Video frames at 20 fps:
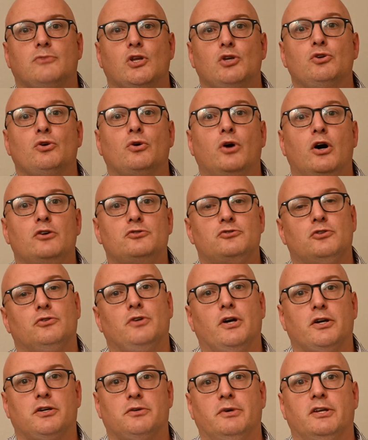You'll also
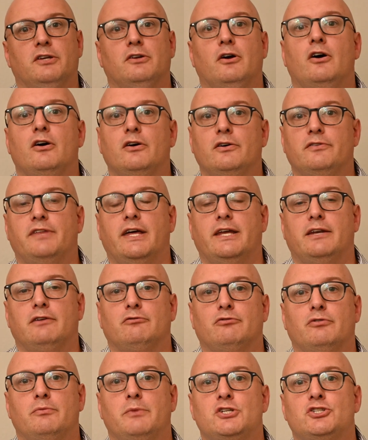document all of that
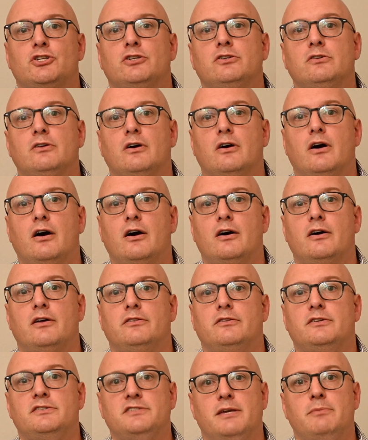information
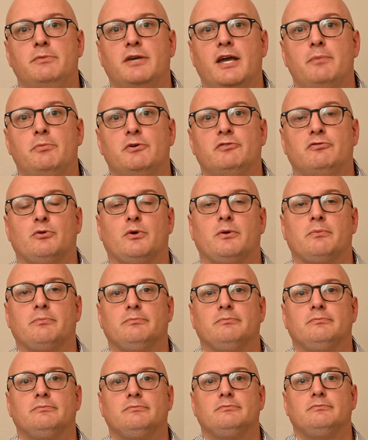on the same CAPA form.
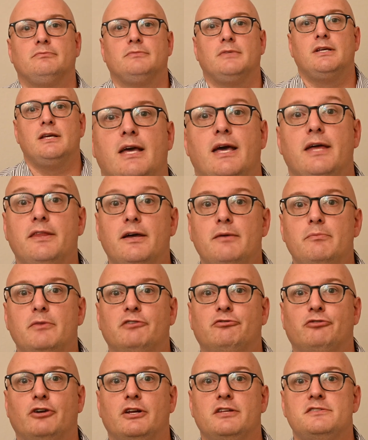And that,
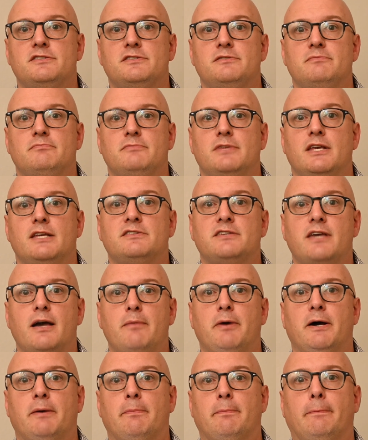my friends, is
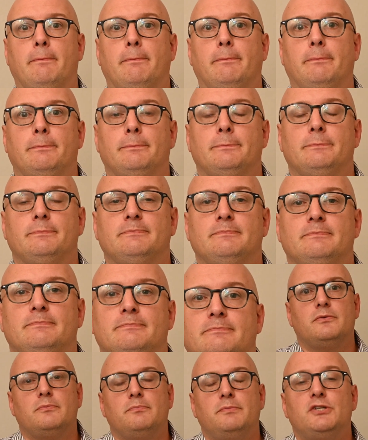CAPA.
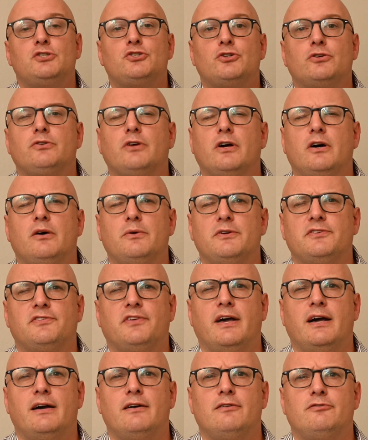Be sure to always
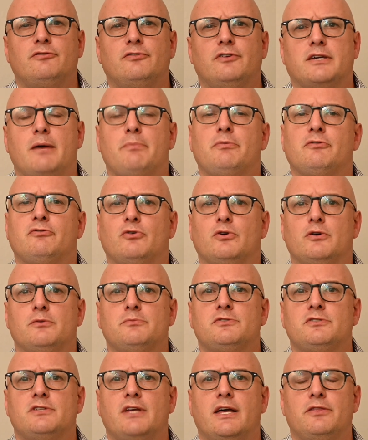have CAPA
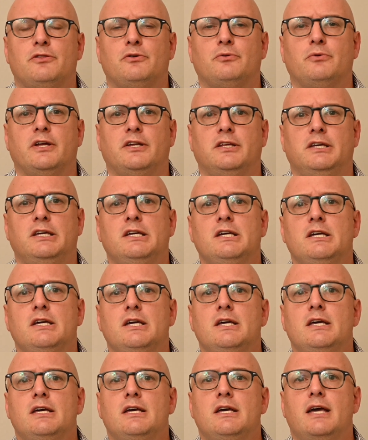forms at the ready
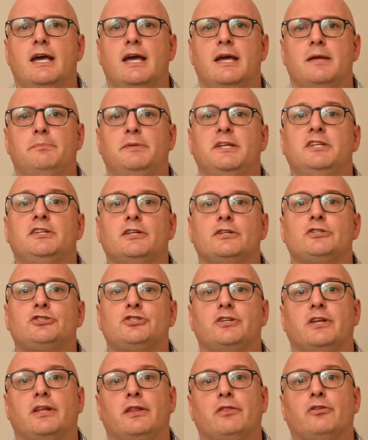and be
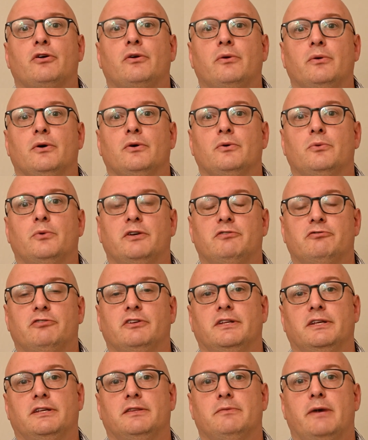diligent and thorough when
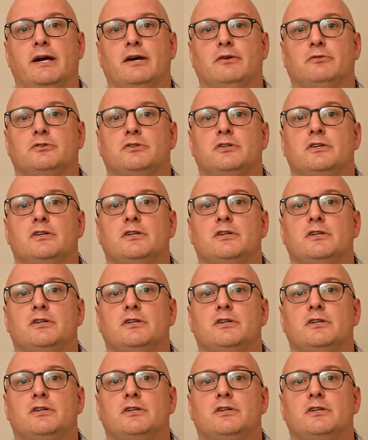filling them out.